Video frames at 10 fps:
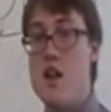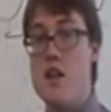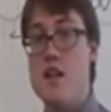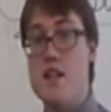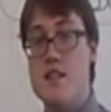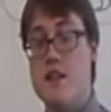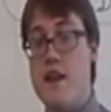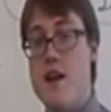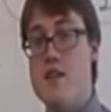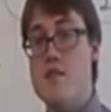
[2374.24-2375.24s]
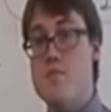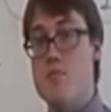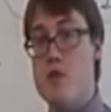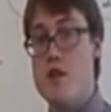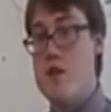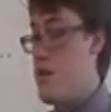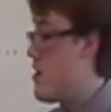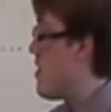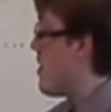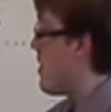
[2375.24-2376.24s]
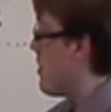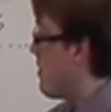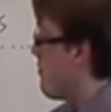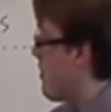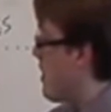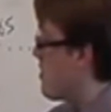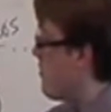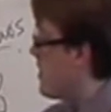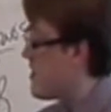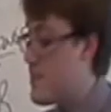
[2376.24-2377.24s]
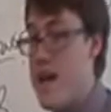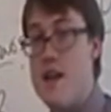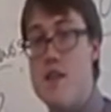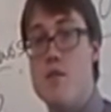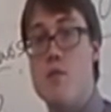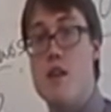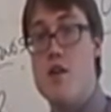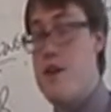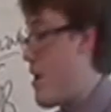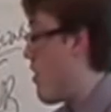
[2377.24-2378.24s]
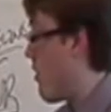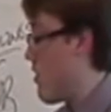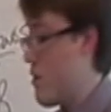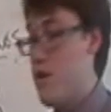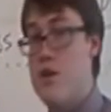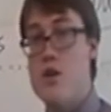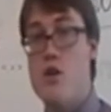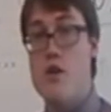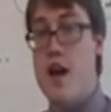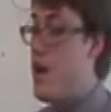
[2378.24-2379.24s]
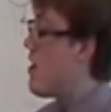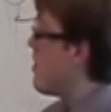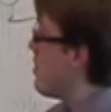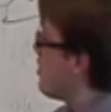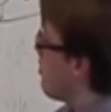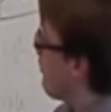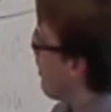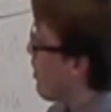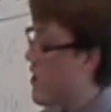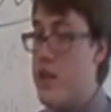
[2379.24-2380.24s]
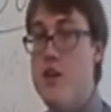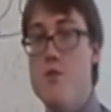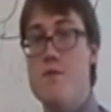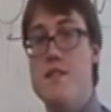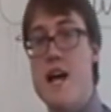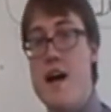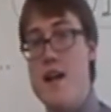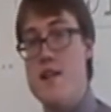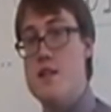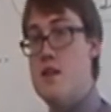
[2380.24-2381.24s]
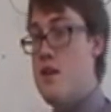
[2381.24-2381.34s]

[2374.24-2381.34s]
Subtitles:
his land in Britain in the event of his death without an heir. Okay? So if Hardicanute dies